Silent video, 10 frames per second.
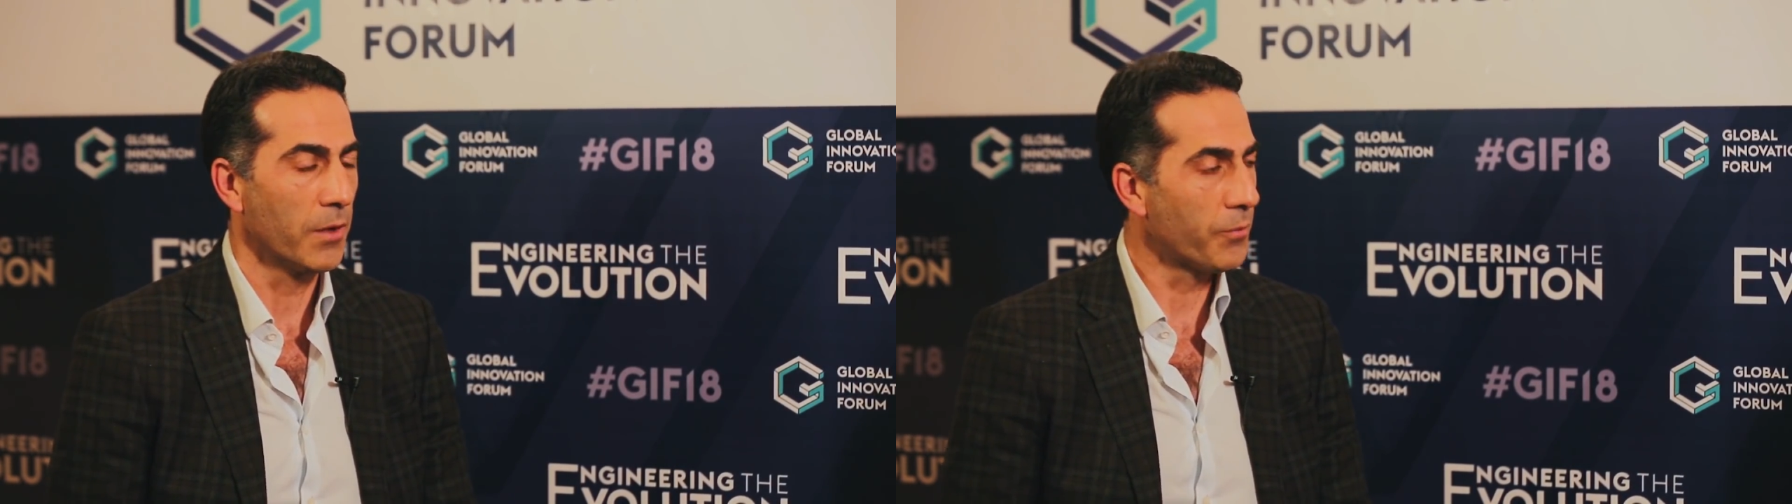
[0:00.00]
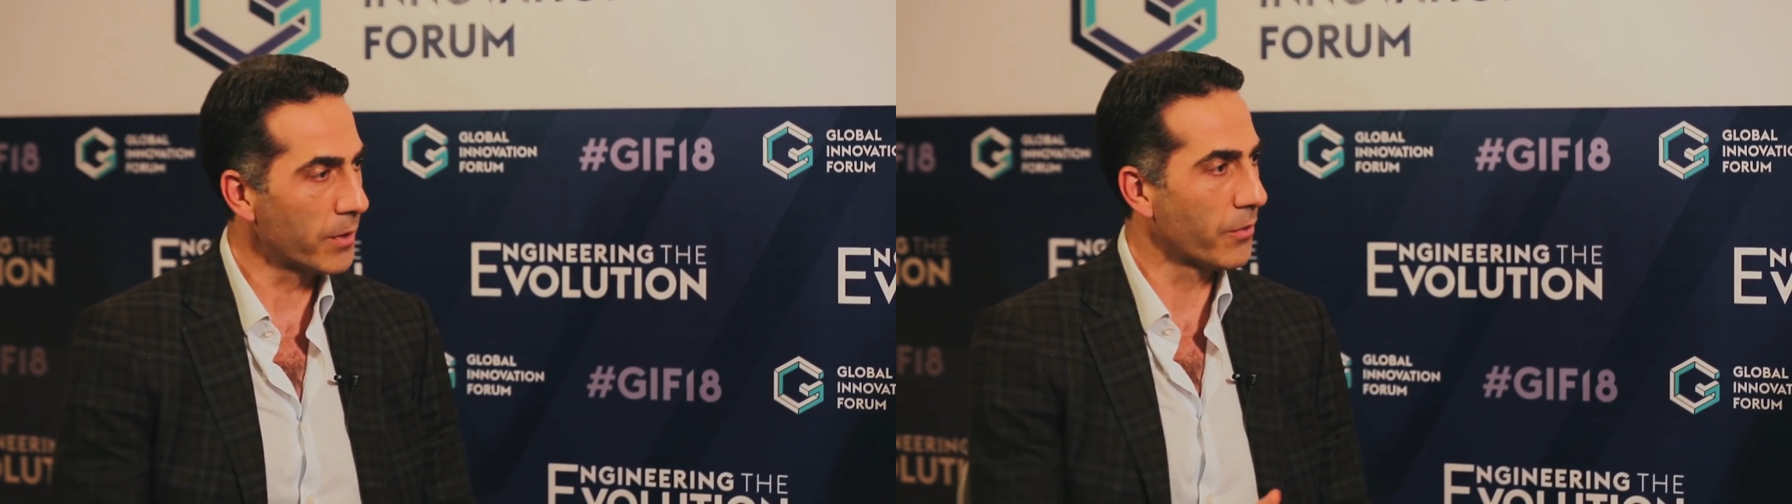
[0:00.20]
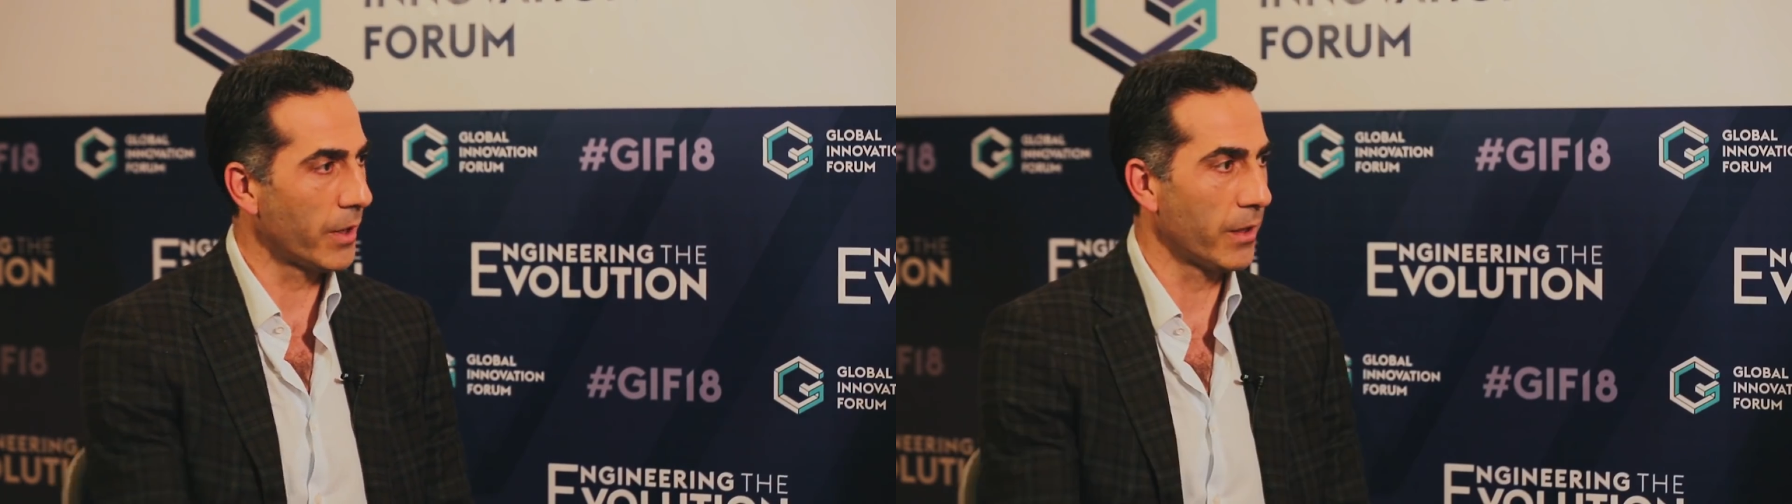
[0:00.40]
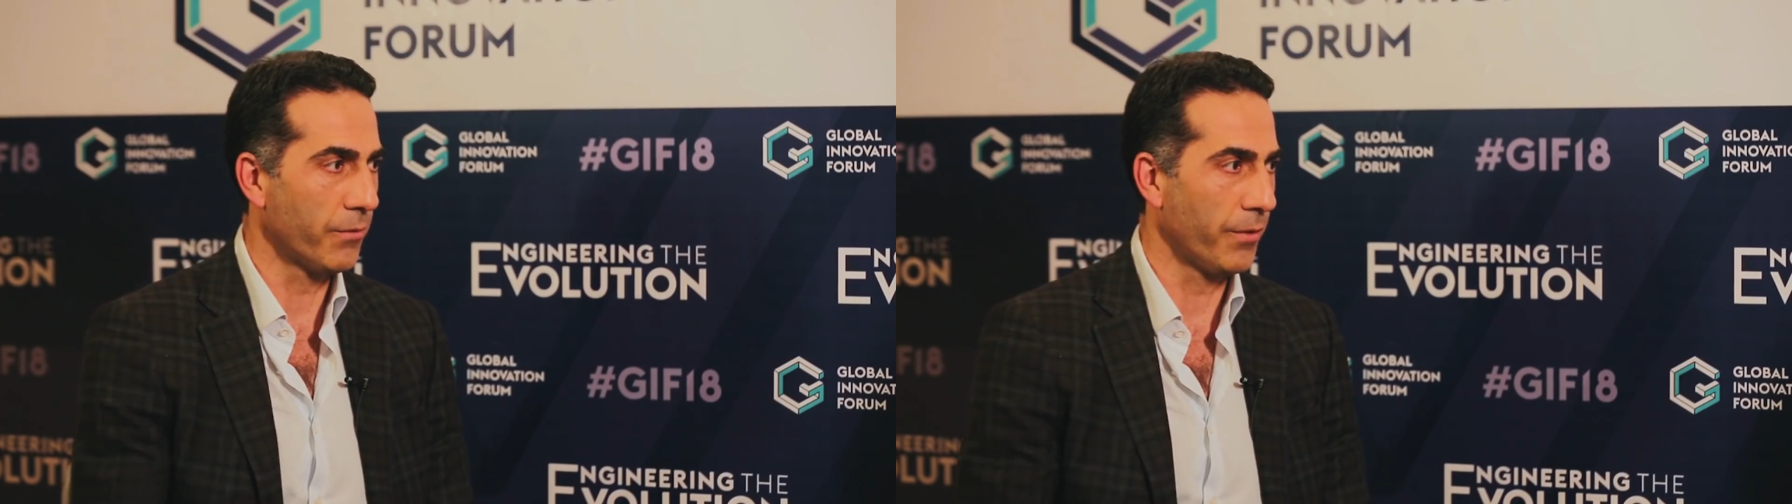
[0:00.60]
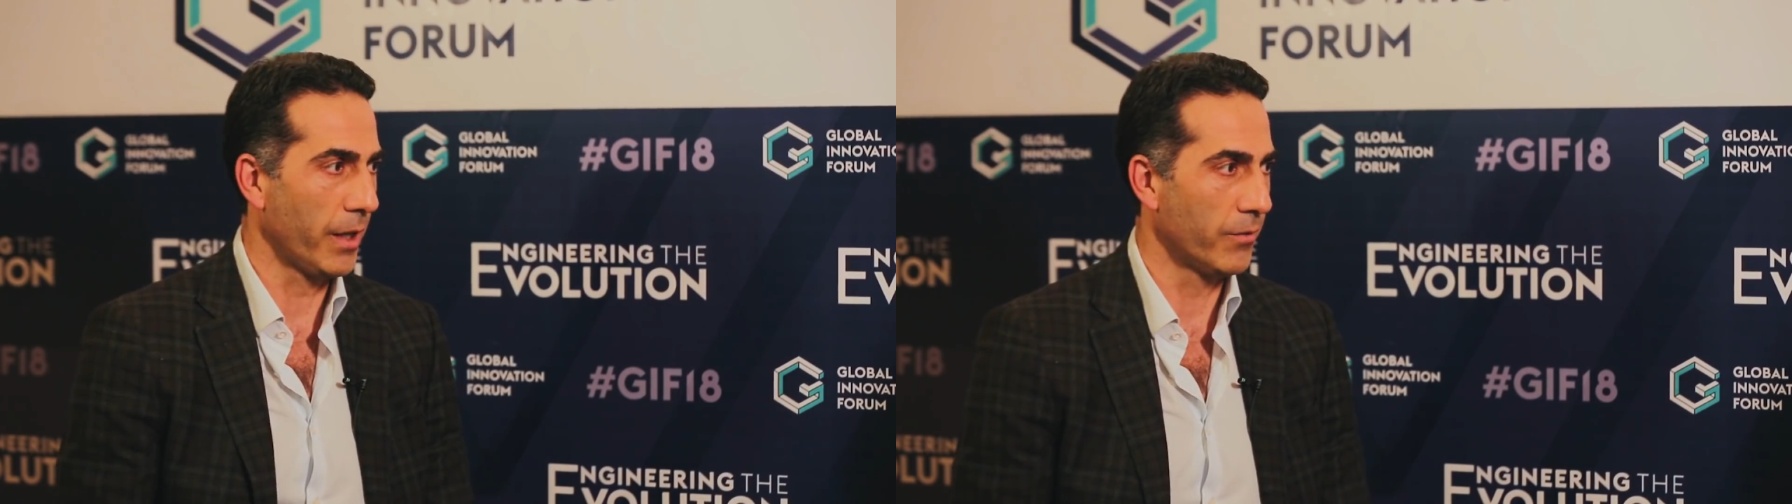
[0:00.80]
If we're there
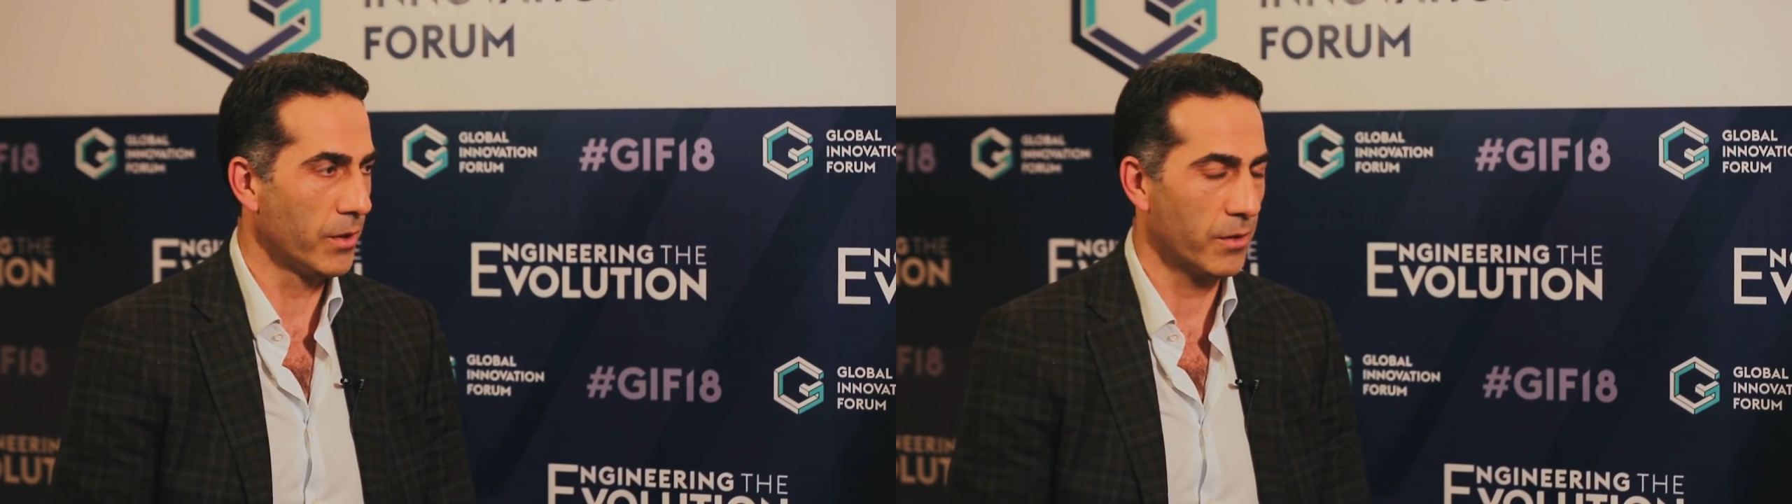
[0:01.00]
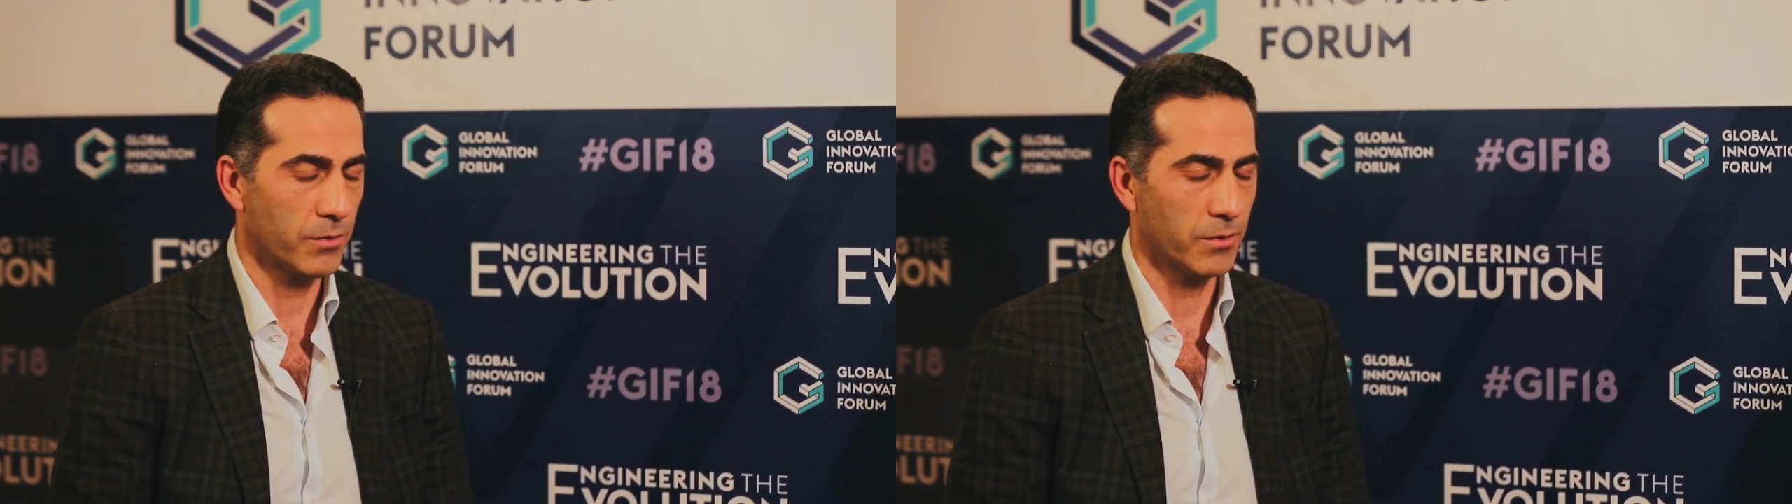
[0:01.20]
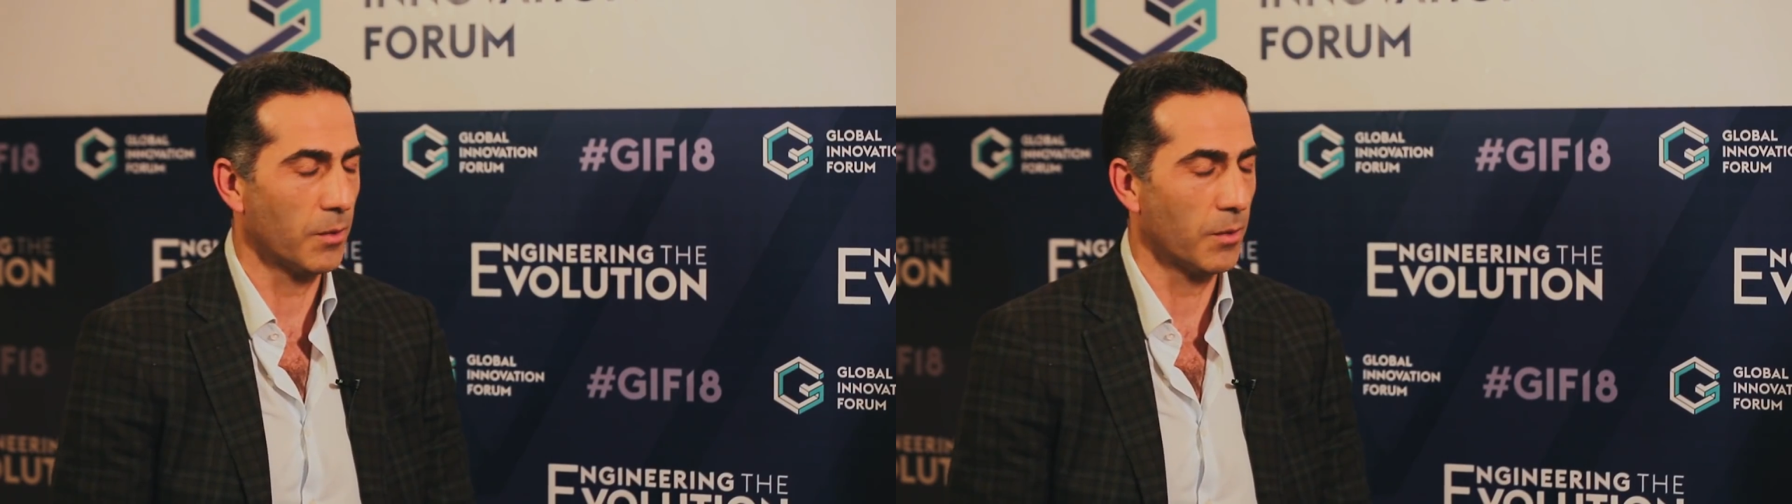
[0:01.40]
in 5 years,